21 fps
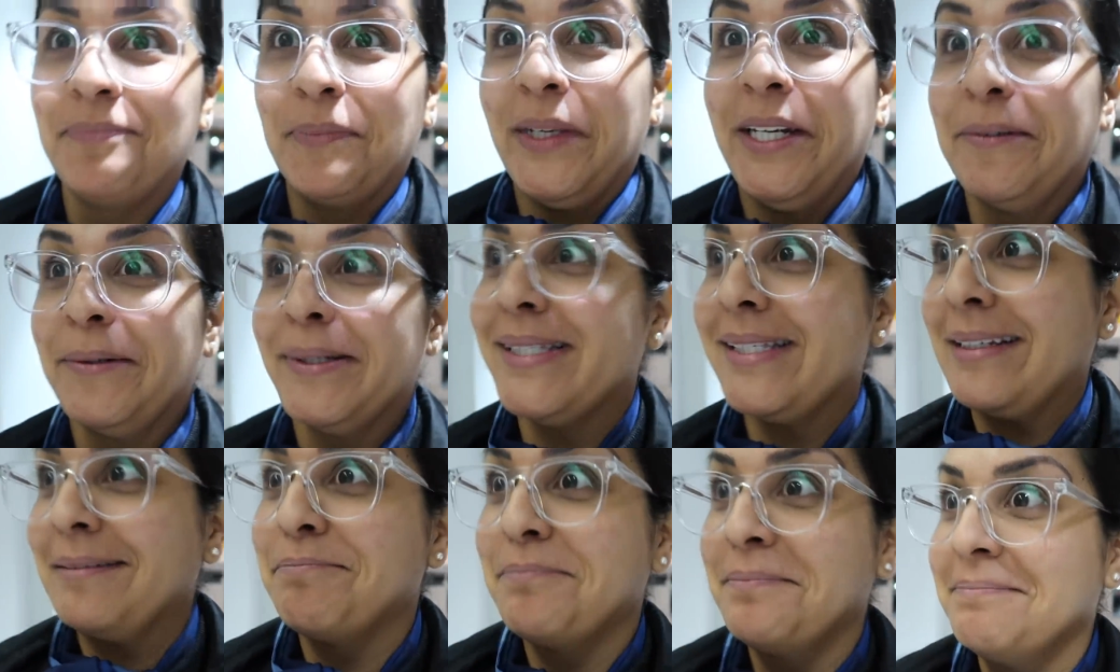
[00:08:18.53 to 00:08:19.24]
but it
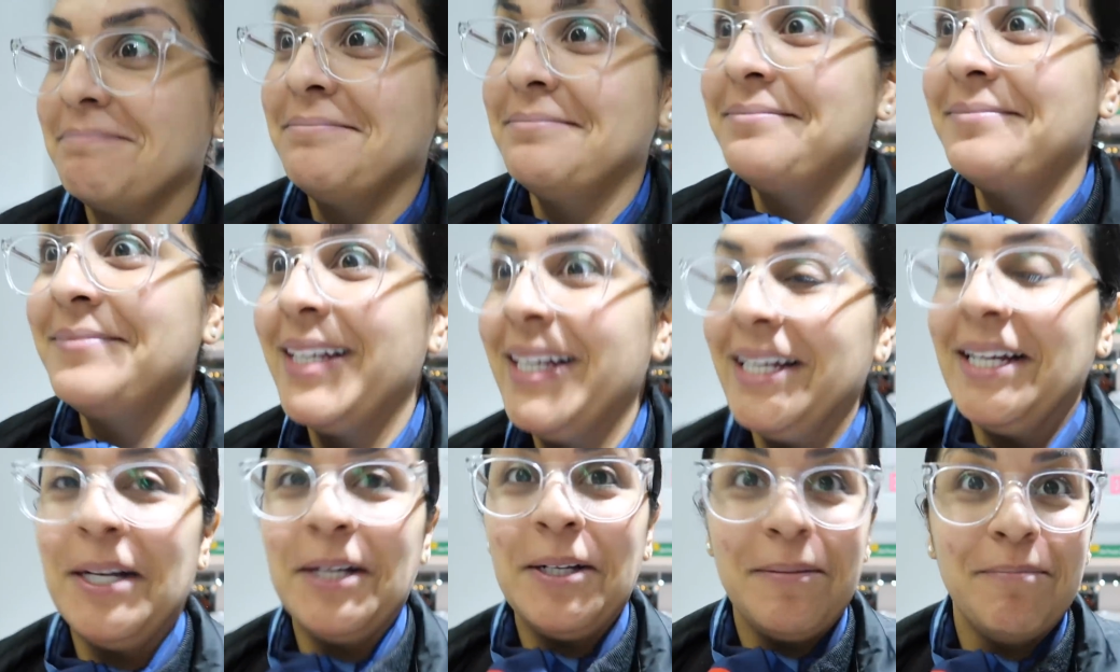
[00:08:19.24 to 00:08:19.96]
was like
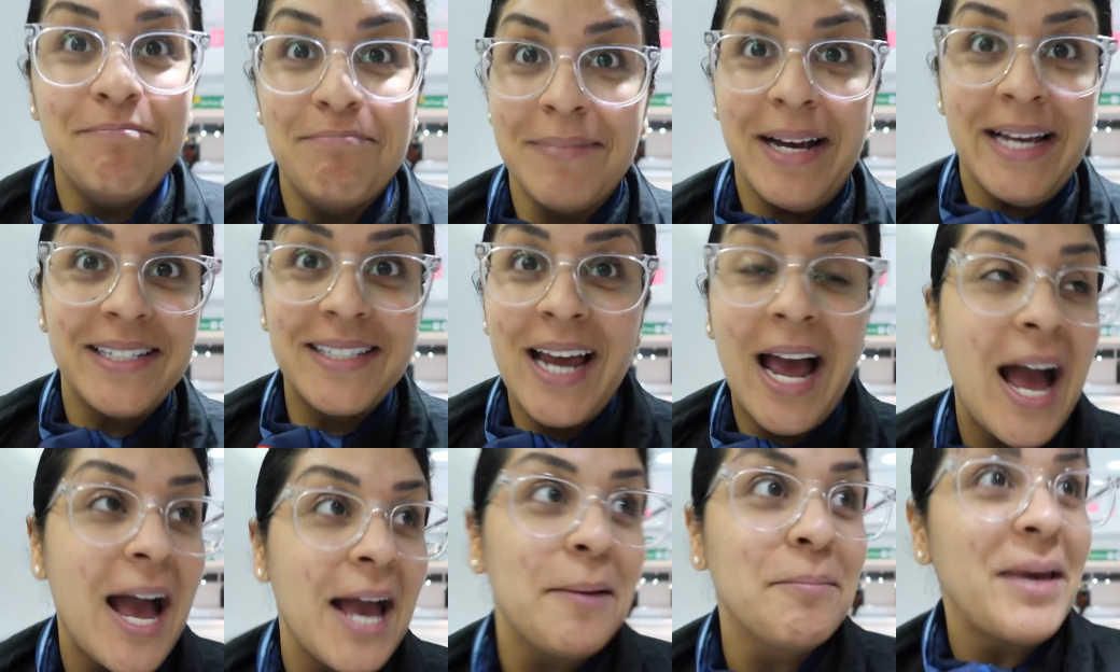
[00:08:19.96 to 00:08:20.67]
my
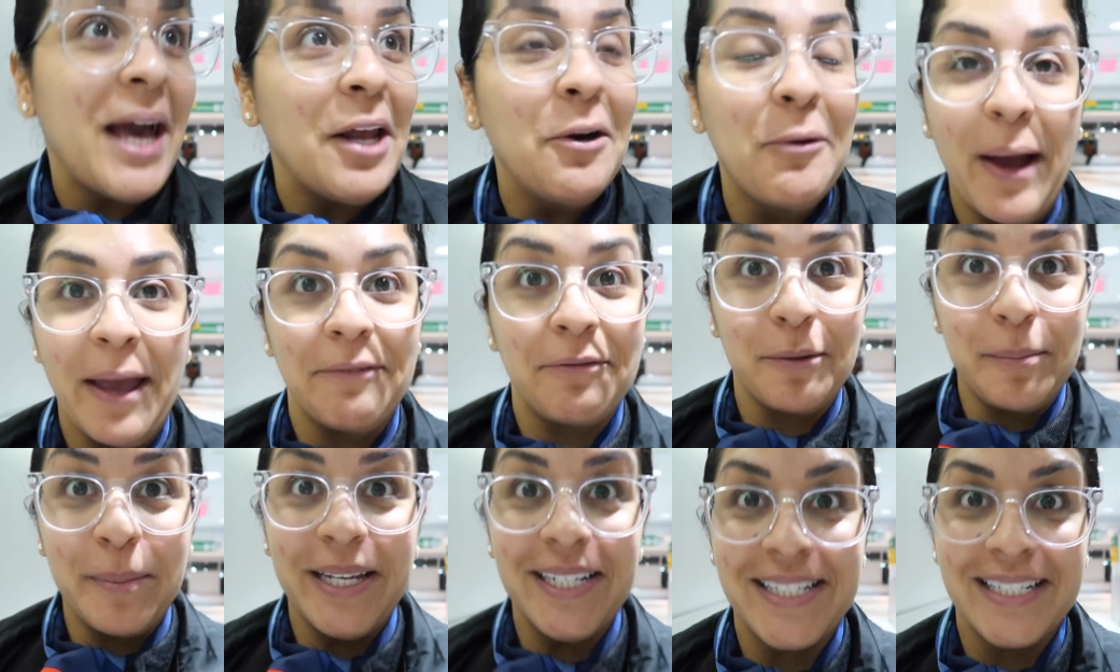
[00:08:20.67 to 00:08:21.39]
time got away
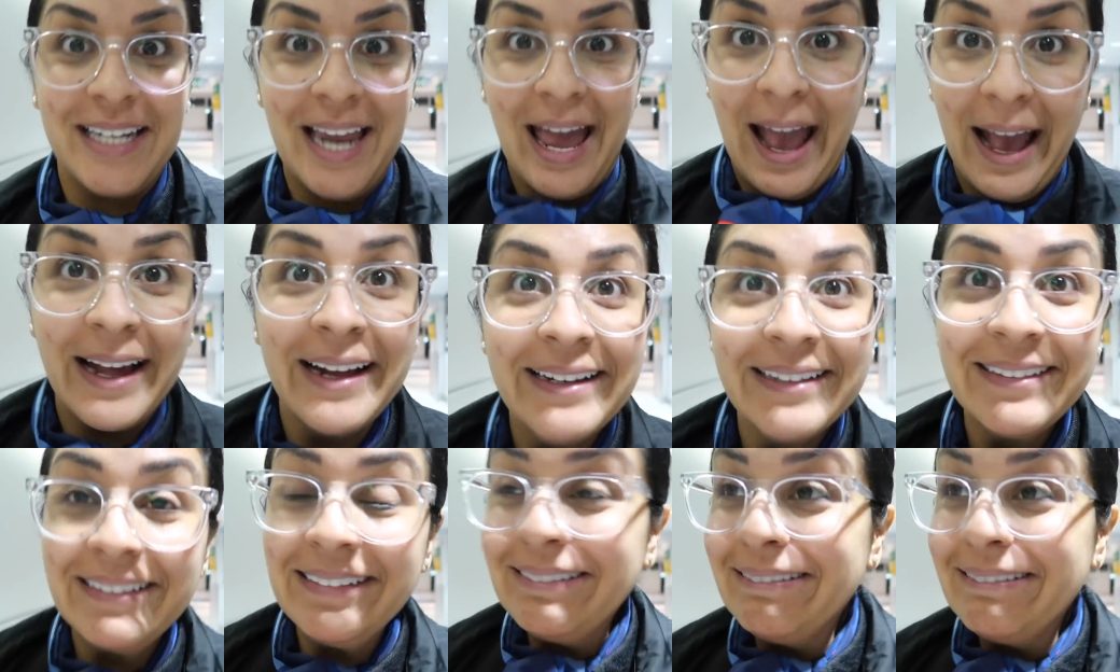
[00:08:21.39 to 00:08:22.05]
from me today.